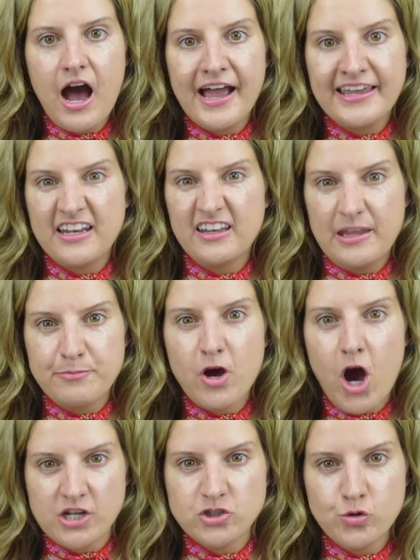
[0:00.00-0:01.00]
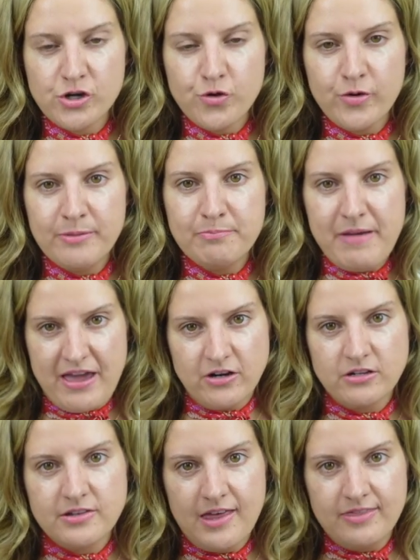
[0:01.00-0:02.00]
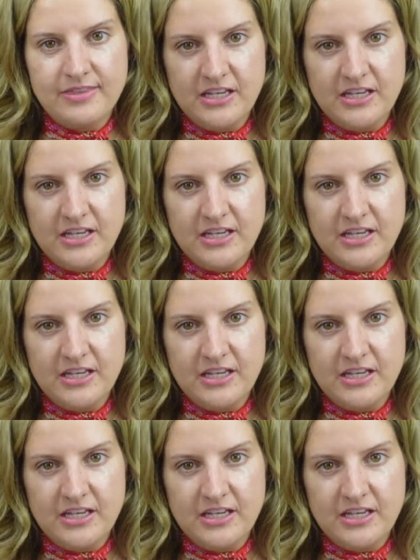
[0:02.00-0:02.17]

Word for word: eye and lip contour cream better than